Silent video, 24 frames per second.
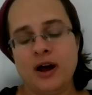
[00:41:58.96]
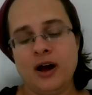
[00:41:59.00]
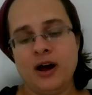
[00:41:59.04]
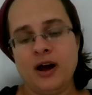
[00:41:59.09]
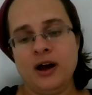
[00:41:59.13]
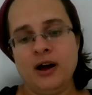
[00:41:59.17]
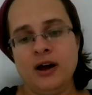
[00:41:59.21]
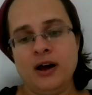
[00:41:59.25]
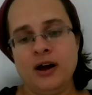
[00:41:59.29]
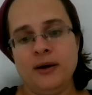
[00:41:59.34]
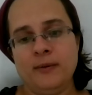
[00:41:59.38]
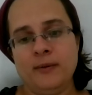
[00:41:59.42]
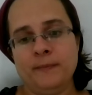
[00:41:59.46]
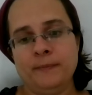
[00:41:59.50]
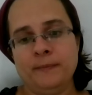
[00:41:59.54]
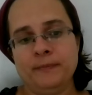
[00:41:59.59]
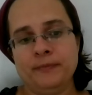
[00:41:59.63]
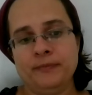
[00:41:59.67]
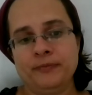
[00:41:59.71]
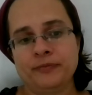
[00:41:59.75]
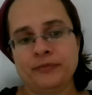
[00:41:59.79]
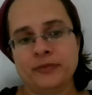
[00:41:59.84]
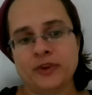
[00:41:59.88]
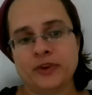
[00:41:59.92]

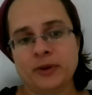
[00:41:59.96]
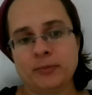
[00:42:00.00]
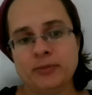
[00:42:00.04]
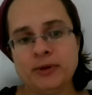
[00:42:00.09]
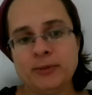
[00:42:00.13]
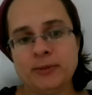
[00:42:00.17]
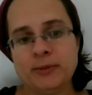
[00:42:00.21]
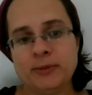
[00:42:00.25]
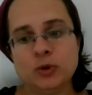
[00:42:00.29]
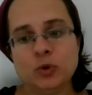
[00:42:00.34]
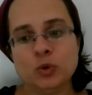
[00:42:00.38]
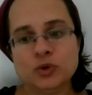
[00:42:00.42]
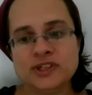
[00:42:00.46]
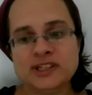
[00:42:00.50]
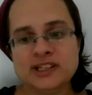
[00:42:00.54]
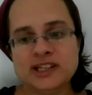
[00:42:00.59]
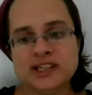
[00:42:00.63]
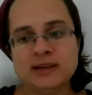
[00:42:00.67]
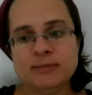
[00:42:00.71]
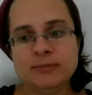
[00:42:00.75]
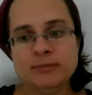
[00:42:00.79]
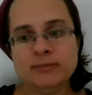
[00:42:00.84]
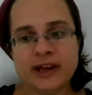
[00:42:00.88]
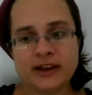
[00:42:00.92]
um, people who
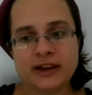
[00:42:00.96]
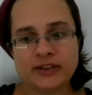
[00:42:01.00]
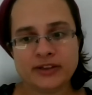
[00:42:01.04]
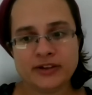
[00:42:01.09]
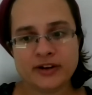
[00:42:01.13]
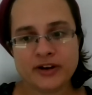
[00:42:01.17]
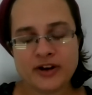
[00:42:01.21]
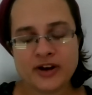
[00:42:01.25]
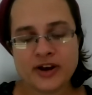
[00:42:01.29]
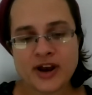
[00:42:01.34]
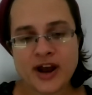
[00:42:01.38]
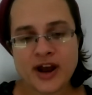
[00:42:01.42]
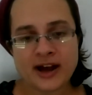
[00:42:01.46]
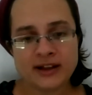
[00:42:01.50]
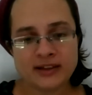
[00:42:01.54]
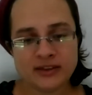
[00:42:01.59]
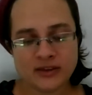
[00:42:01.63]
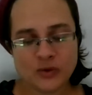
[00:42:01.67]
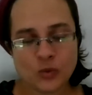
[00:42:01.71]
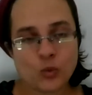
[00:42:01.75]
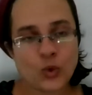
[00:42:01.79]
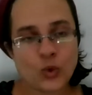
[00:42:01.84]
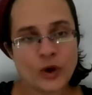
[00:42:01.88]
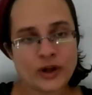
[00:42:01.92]
seem like they're not
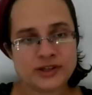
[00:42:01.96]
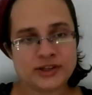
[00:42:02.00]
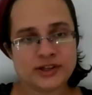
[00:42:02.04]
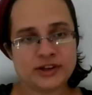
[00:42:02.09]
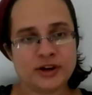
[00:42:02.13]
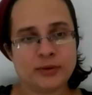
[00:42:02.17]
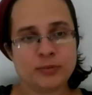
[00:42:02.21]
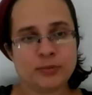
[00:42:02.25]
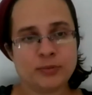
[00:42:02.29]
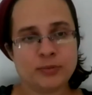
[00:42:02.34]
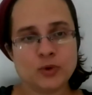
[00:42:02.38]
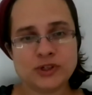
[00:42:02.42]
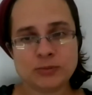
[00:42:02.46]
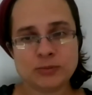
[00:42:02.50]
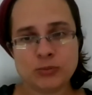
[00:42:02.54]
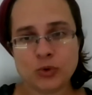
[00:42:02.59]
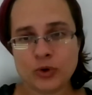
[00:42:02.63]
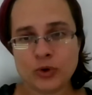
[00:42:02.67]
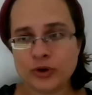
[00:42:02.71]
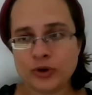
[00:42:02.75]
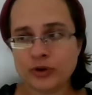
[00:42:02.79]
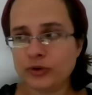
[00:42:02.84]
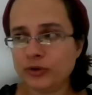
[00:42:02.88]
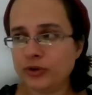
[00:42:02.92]
the ones that are most
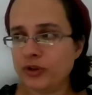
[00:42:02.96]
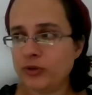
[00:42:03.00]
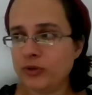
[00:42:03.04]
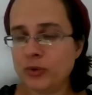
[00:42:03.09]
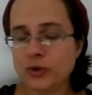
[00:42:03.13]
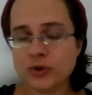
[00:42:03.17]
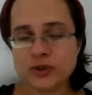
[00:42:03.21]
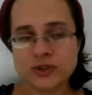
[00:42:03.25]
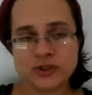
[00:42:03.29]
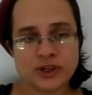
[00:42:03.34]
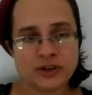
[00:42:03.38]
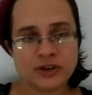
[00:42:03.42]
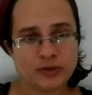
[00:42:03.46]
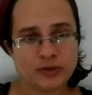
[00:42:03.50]
important or the most